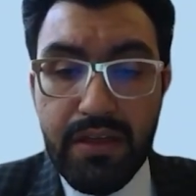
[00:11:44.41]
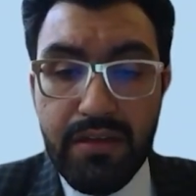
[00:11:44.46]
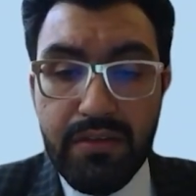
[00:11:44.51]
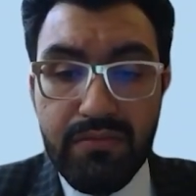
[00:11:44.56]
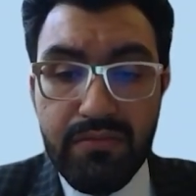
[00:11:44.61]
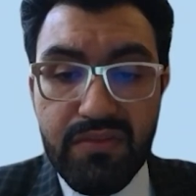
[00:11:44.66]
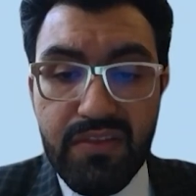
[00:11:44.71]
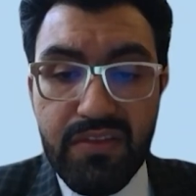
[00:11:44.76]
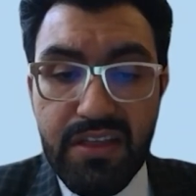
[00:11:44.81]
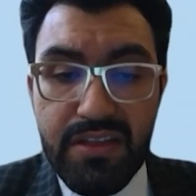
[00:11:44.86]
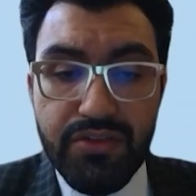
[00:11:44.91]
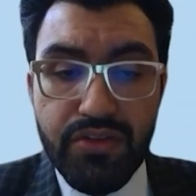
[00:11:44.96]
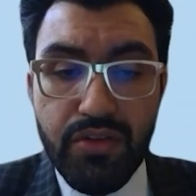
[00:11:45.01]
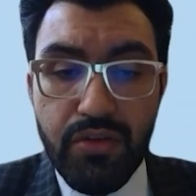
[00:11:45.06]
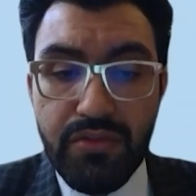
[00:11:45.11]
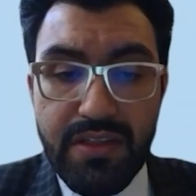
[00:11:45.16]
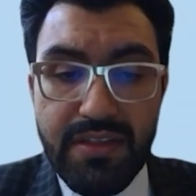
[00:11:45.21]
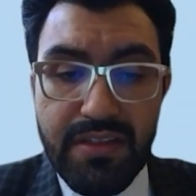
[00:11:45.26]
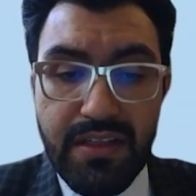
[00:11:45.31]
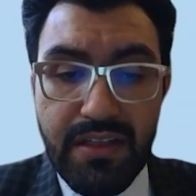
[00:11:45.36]
this showed a
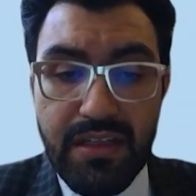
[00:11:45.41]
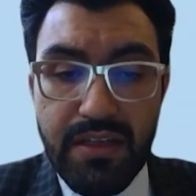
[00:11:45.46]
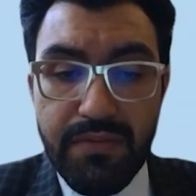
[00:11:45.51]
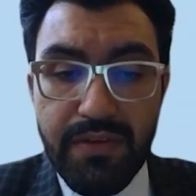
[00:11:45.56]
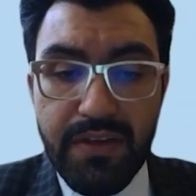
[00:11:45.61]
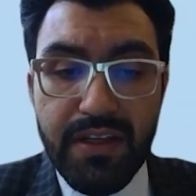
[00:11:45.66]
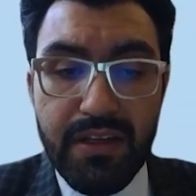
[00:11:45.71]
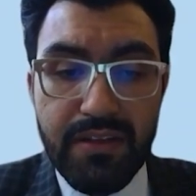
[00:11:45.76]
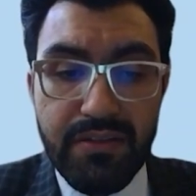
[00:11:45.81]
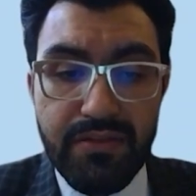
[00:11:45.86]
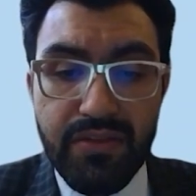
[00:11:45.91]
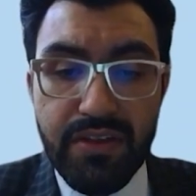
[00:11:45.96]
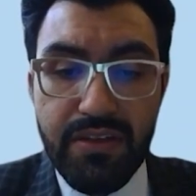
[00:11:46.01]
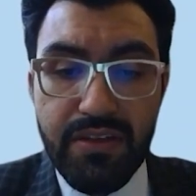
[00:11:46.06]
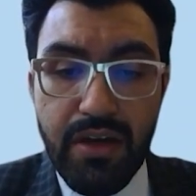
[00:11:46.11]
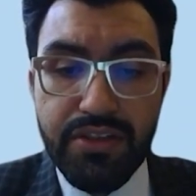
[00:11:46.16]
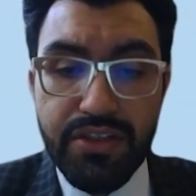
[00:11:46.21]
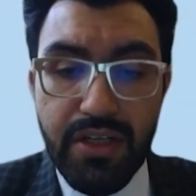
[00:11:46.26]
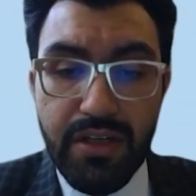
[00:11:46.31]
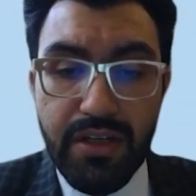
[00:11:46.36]
significant
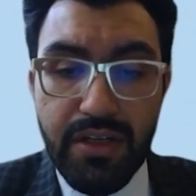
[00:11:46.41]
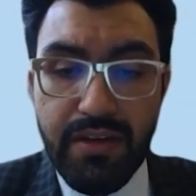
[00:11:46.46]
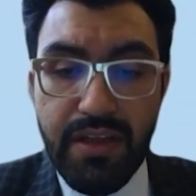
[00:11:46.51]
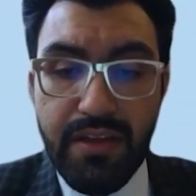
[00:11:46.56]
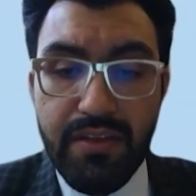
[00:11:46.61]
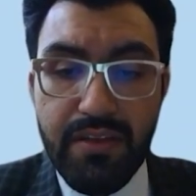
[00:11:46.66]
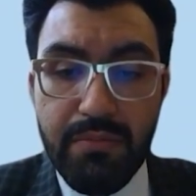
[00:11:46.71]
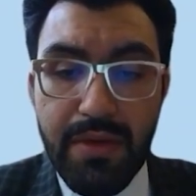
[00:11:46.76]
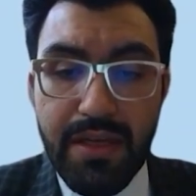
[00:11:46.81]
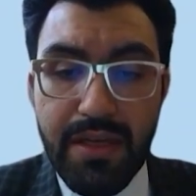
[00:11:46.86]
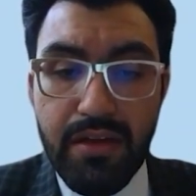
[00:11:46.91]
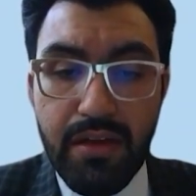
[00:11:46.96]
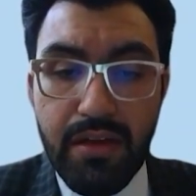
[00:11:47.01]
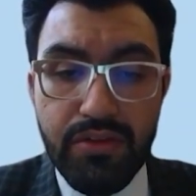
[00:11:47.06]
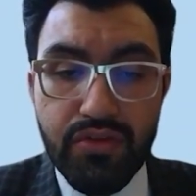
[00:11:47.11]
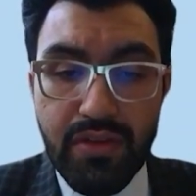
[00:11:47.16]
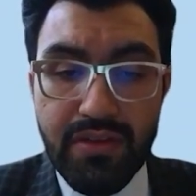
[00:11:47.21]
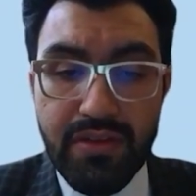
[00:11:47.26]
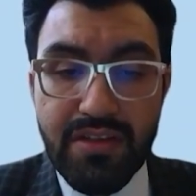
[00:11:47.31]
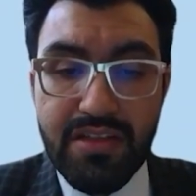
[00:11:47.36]
reduction in the medial
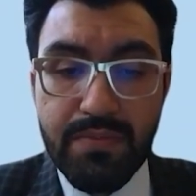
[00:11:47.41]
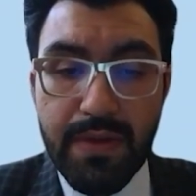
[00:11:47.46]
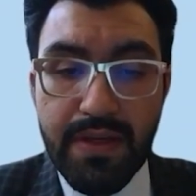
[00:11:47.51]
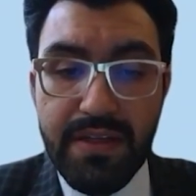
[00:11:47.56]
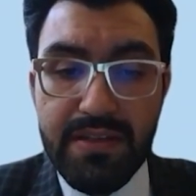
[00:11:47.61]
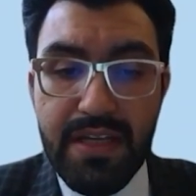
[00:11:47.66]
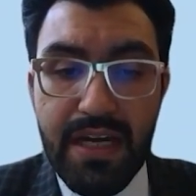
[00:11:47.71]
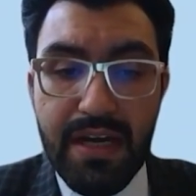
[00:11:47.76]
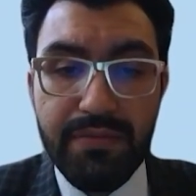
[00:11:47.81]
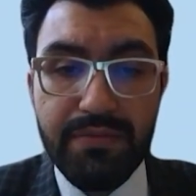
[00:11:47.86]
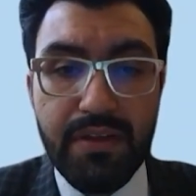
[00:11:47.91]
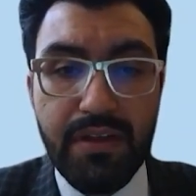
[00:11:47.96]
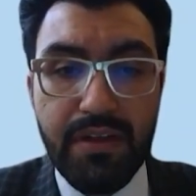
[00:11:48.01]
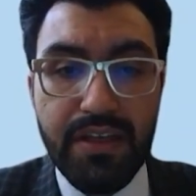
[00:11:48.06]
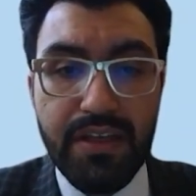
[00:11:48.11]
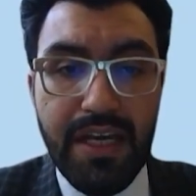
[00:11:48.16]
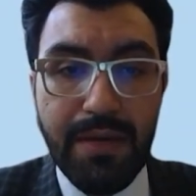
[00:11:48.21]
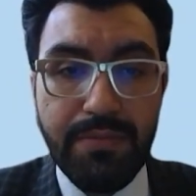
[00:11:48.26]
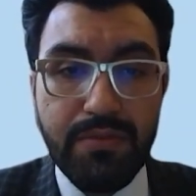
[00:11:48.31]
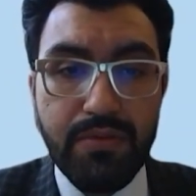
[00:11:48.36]
joint space after
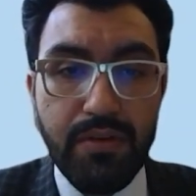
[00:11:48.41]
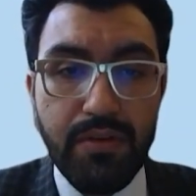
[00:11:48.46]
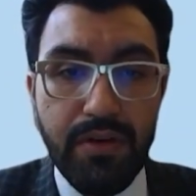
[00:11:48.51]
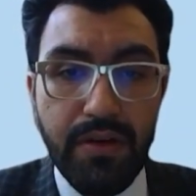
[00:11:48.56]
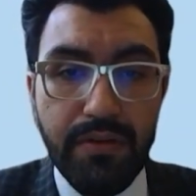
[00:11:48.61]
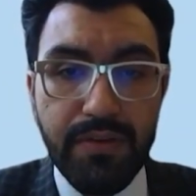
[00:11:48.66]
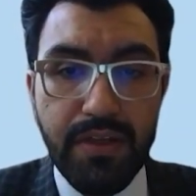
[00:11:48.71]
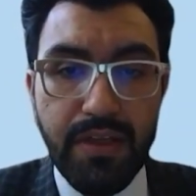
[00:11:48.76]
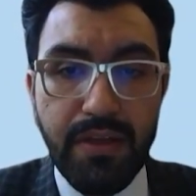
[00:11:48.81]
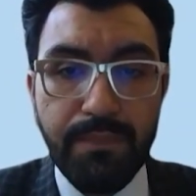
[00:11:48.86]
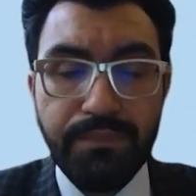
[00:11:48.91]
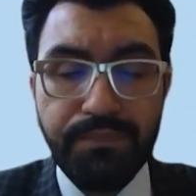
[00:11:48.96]
capsulorrhaphy.